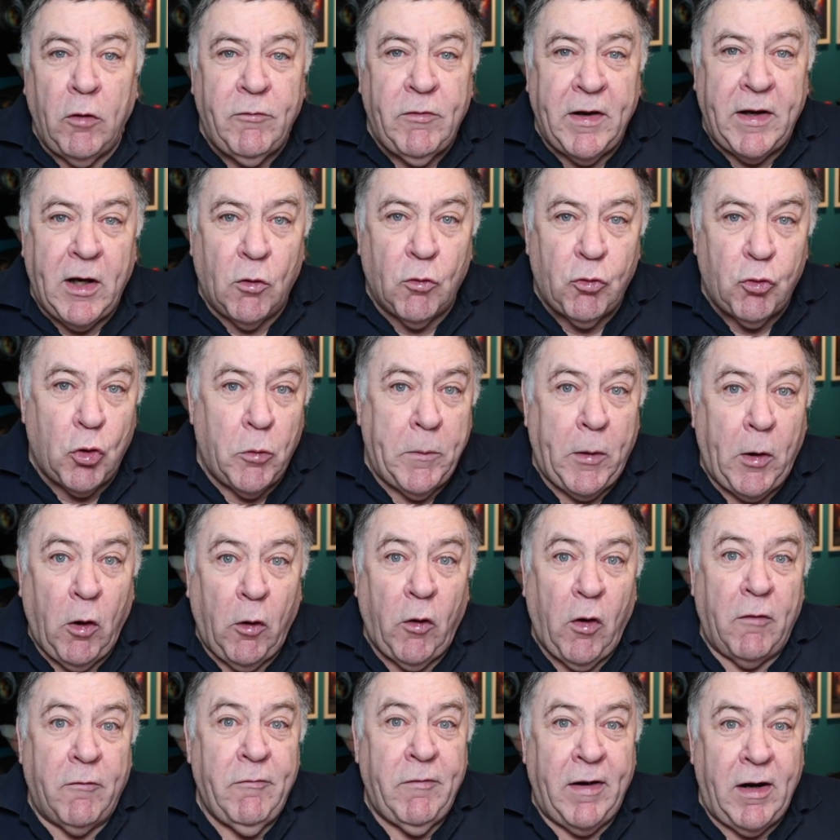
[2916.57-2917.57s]
videos coming
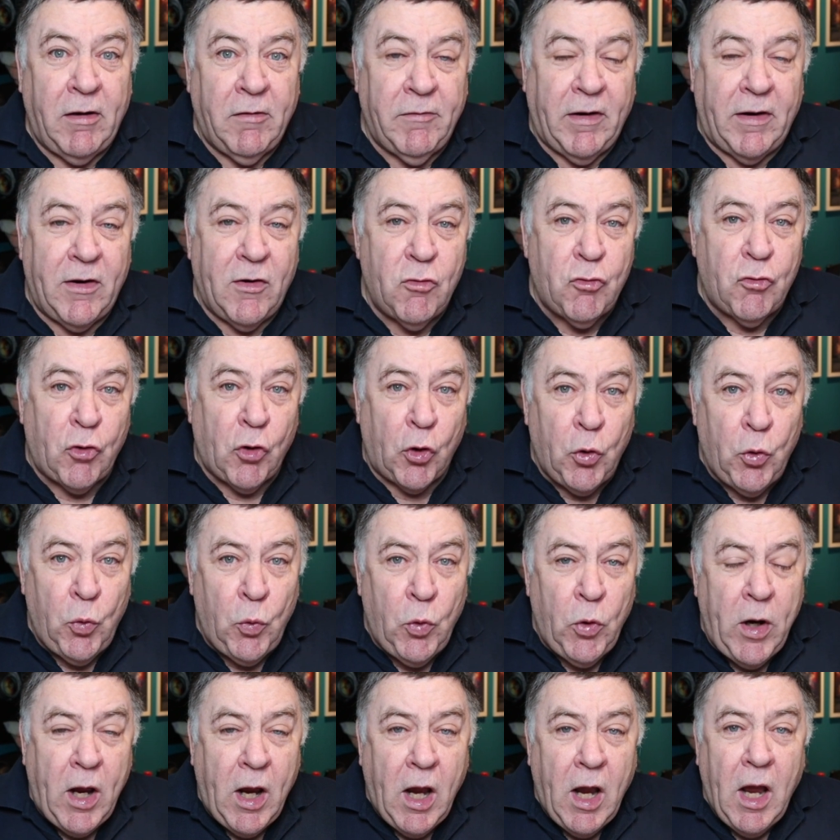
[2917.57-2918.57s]
on very, very
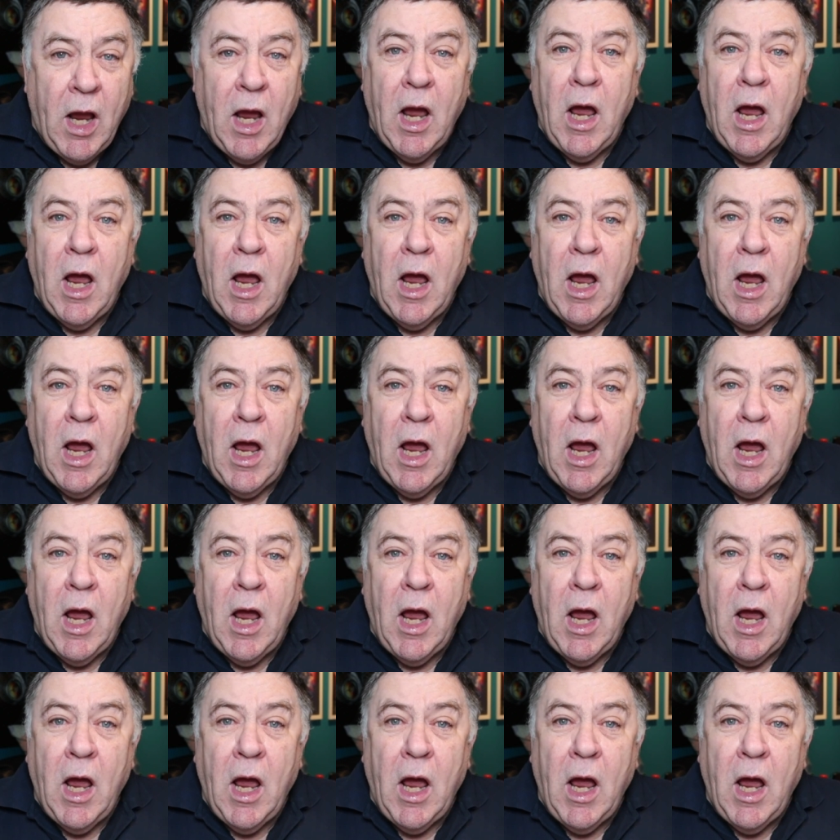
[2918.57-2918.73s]
soon.